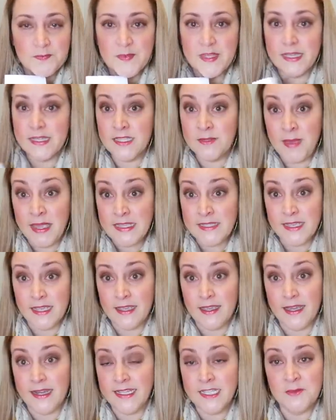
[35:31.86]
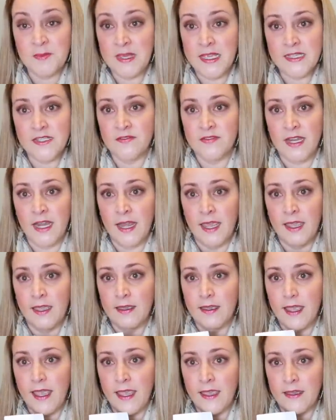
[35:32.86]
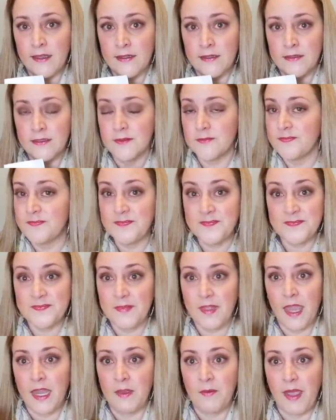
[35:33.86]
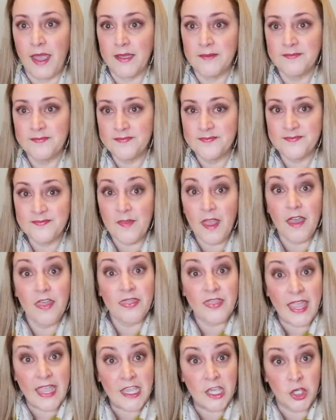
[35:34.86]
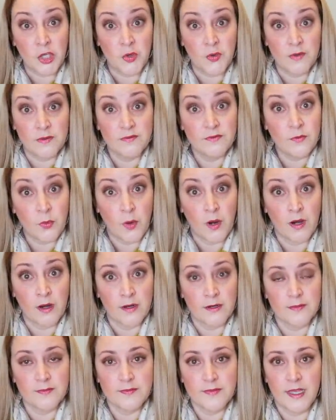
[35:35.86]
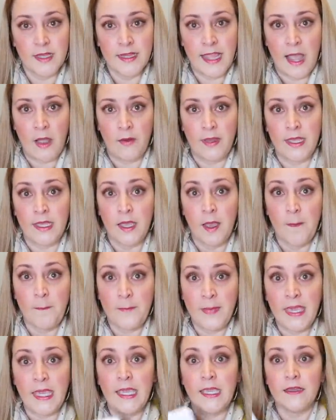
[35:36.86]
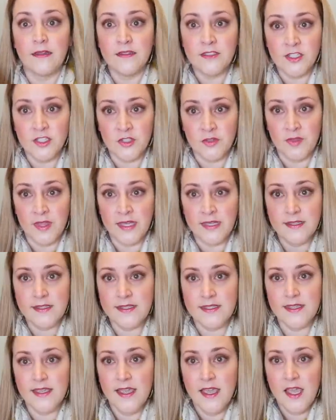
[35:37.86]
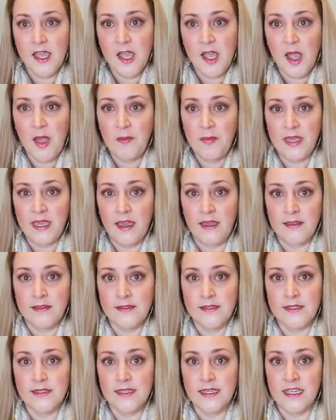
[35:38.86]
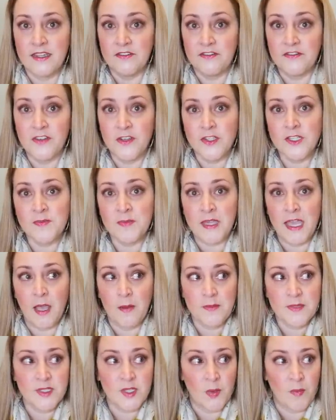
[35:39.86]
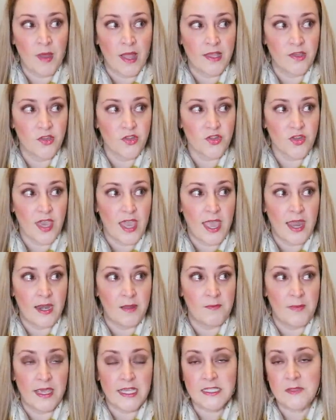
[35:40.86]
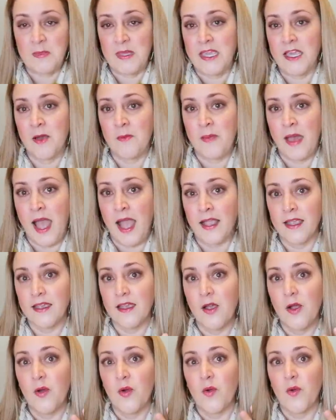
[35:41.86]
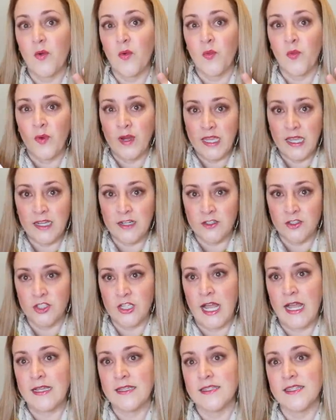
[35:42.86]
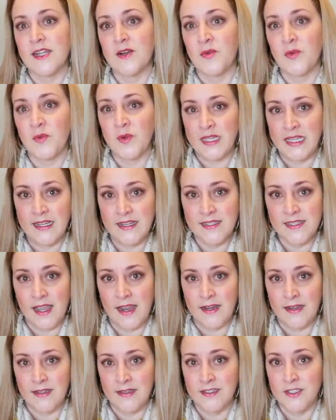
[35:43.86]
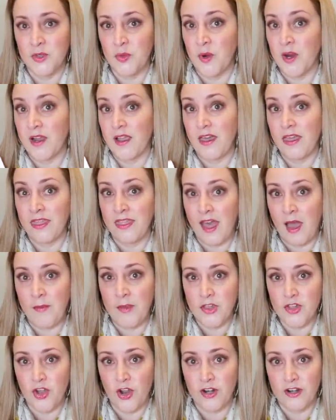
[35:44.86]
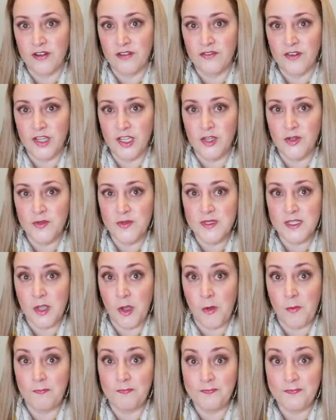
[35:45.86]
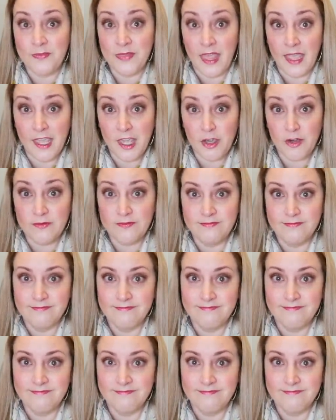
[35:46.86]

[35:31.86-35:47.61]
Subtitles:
It's amazing, and it's because of knitting. And anyway, thank you for allowing me to do this, because it fills me up so much and it makes me come back re-energized and re-excited to work that much harder for you. So thank you.